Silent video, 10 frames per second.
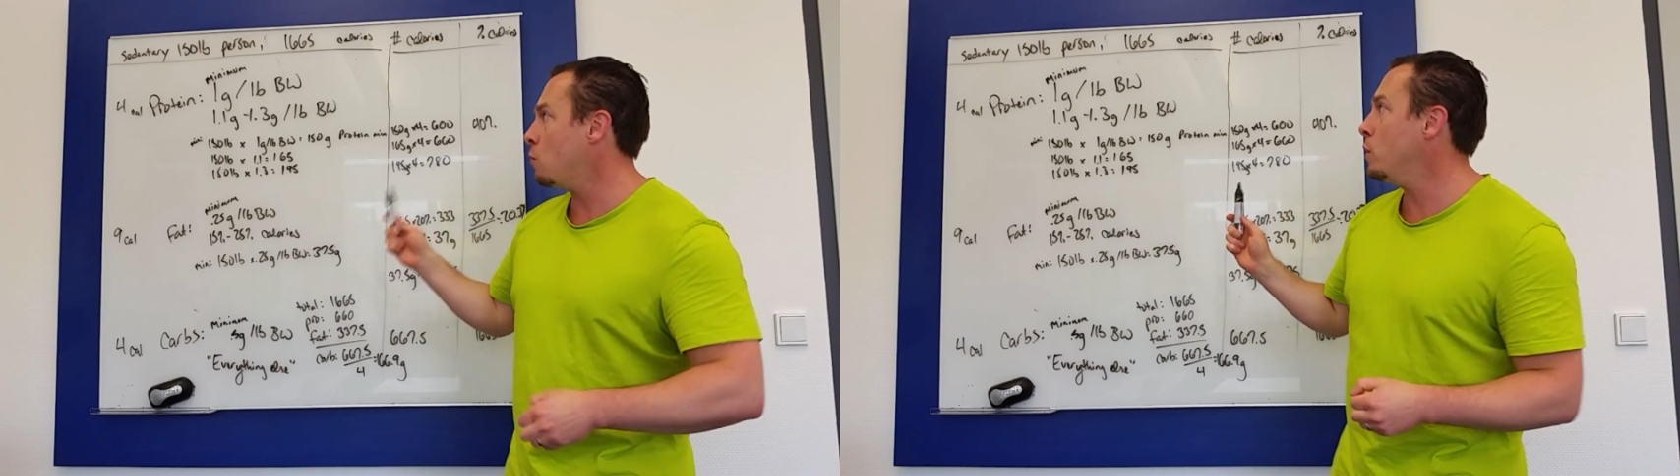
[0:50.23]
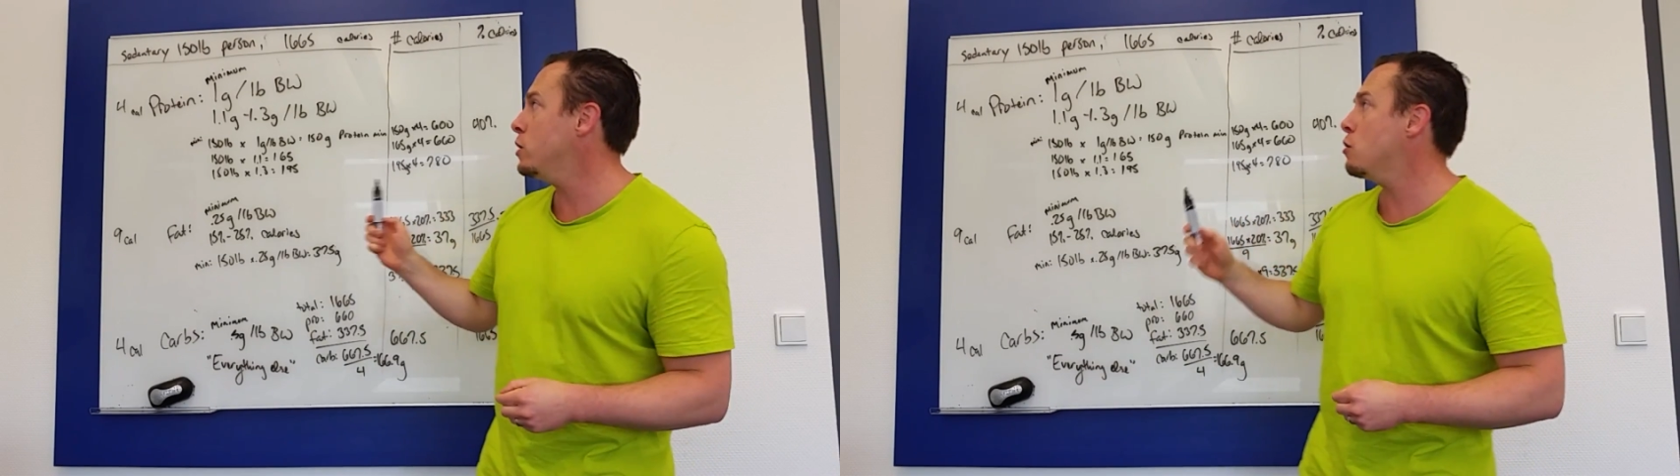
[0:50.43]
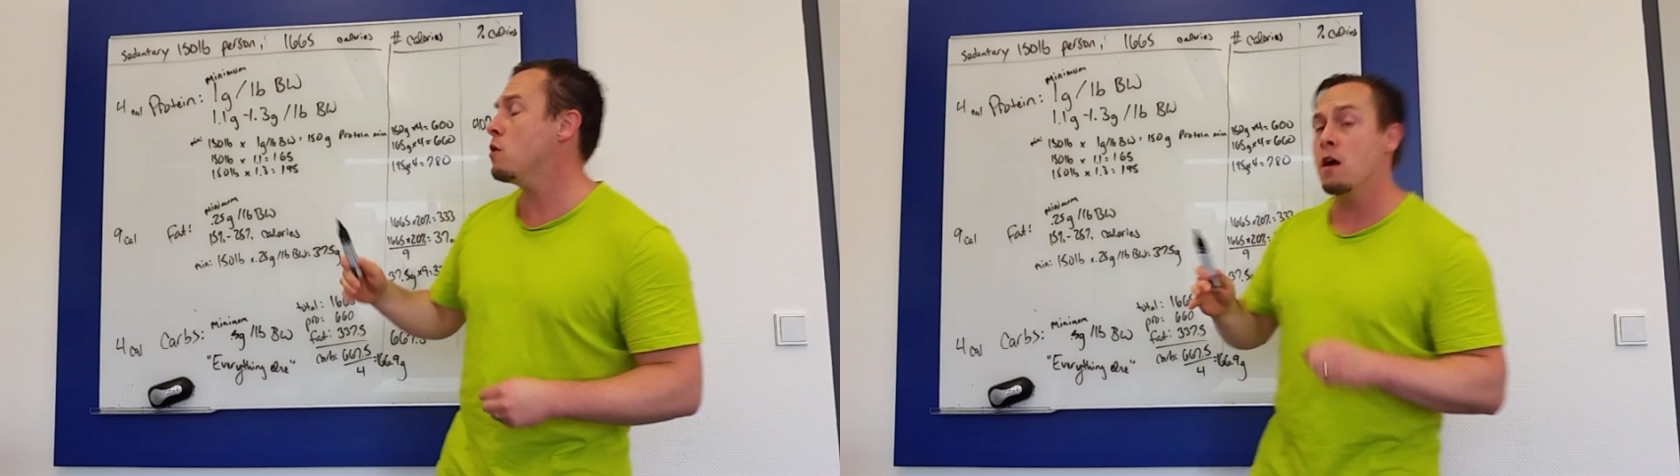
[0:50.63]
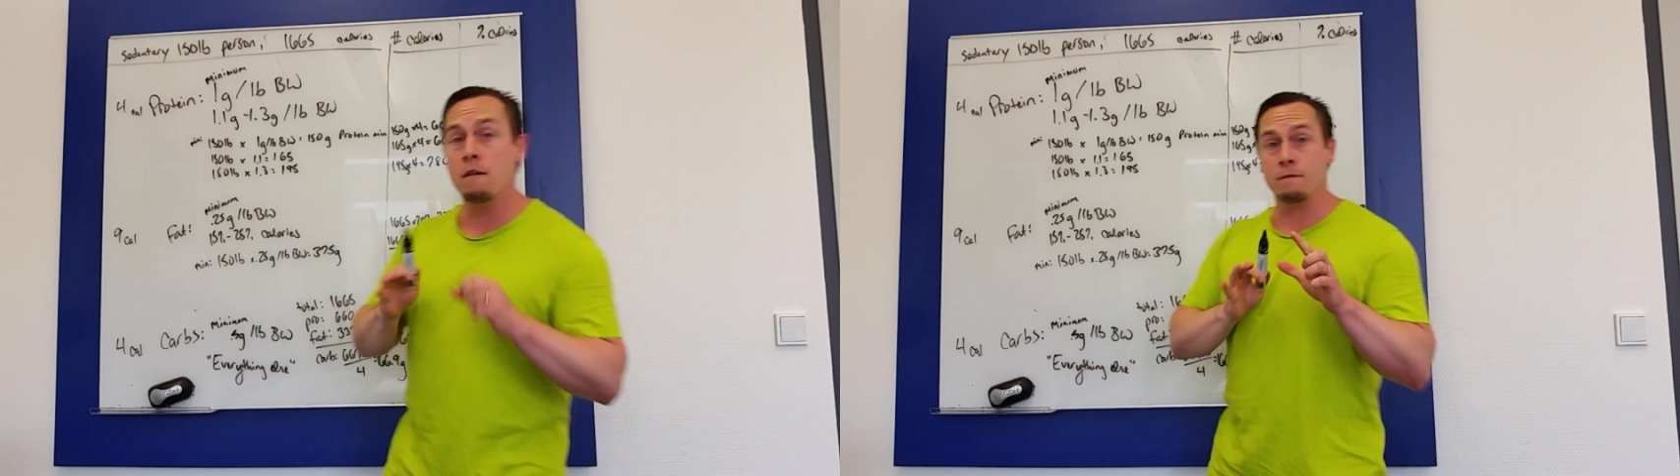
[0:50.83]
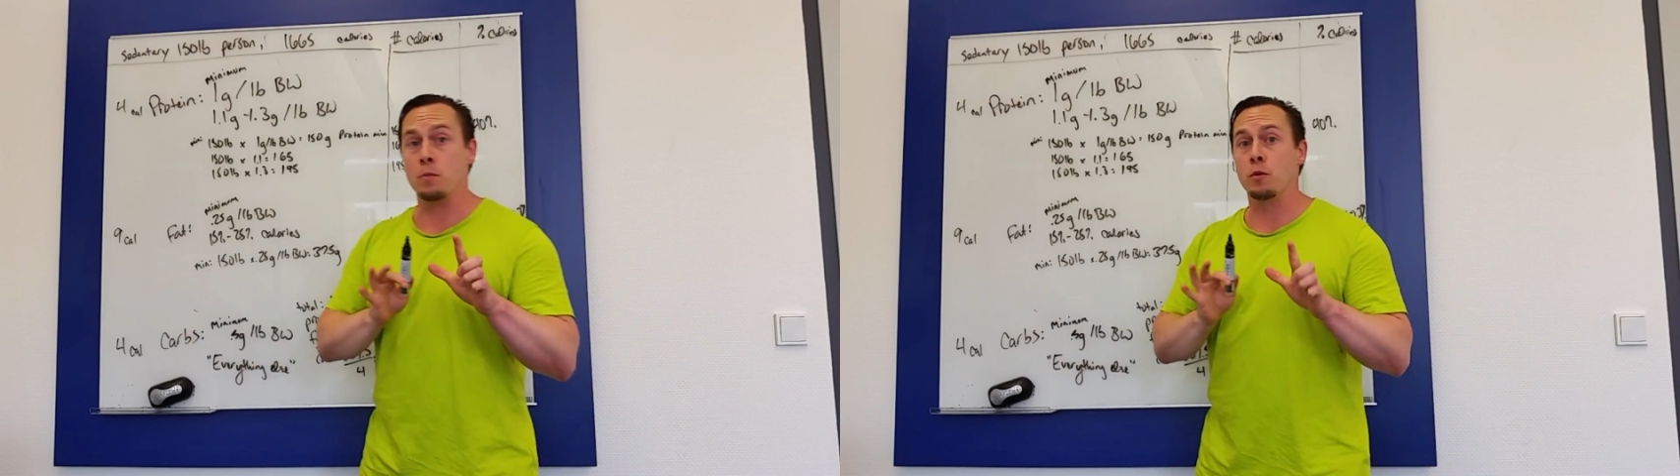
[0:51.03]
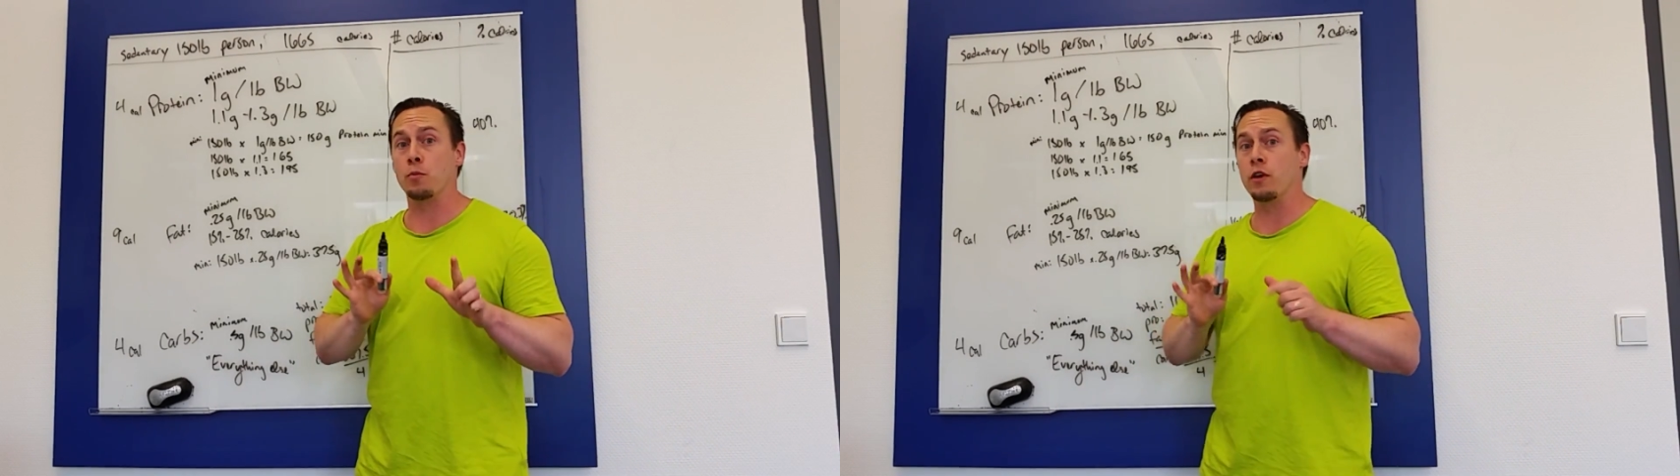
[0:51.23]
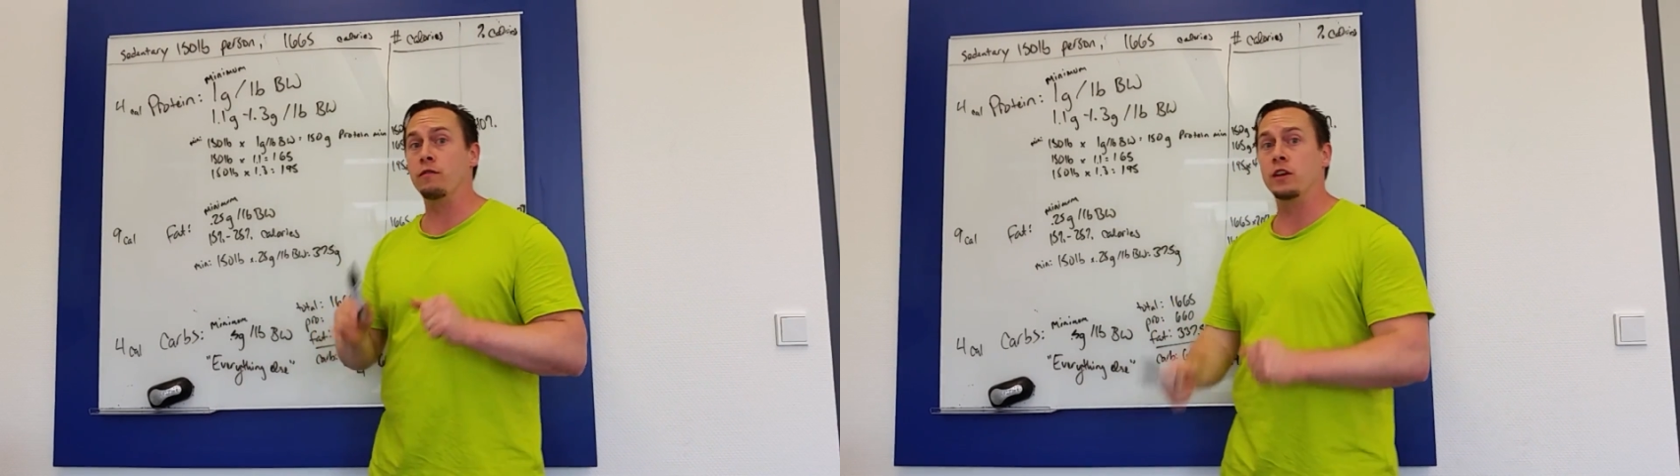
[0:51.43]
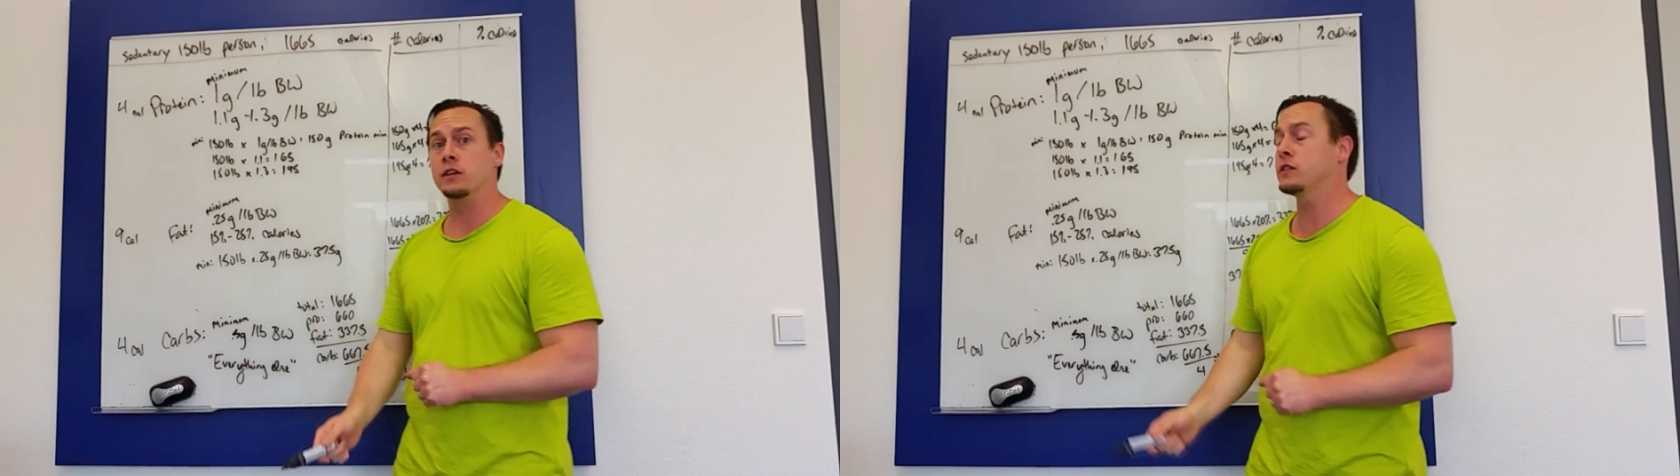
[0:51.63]
We know from our
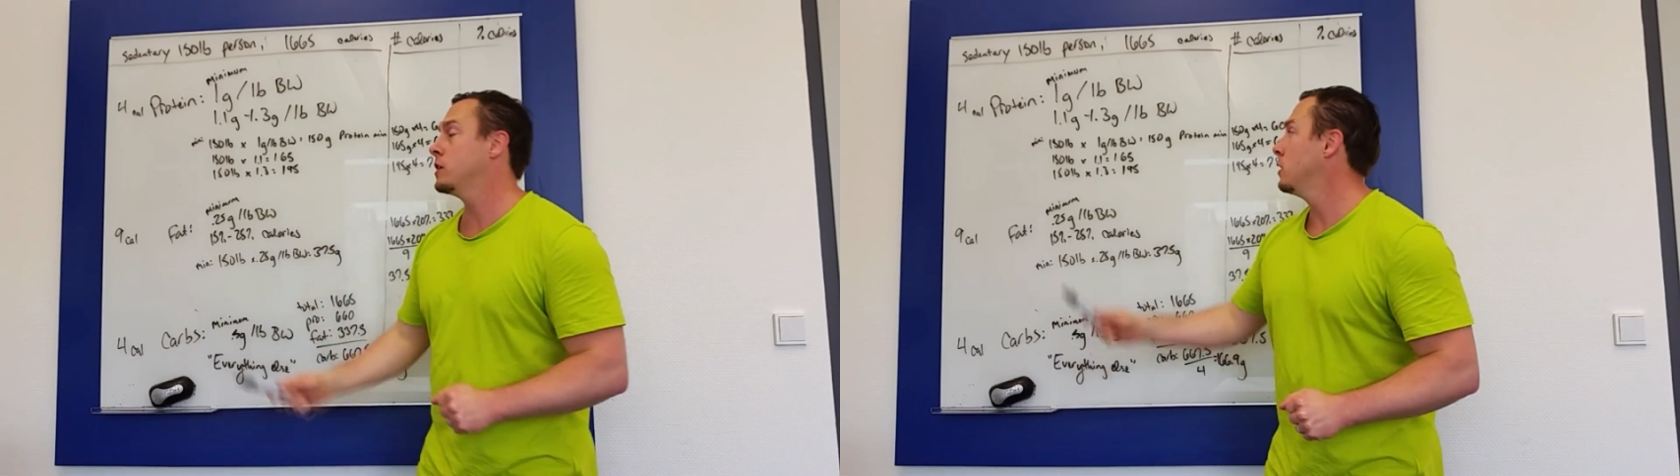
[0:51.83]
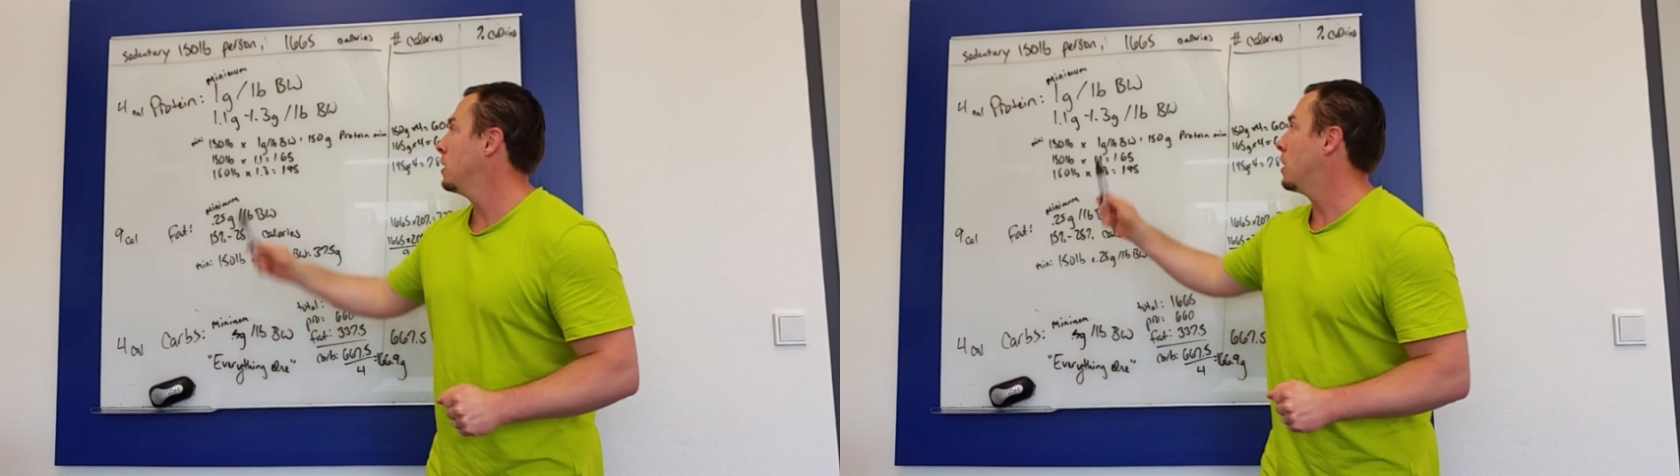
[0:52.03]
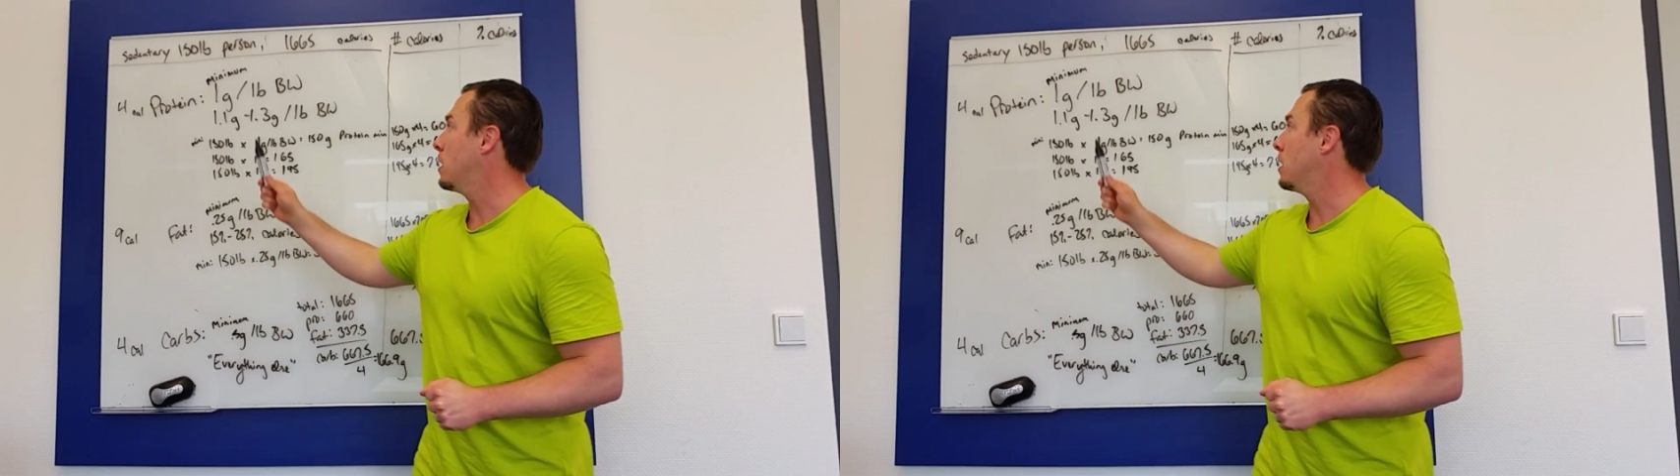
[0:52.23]
previous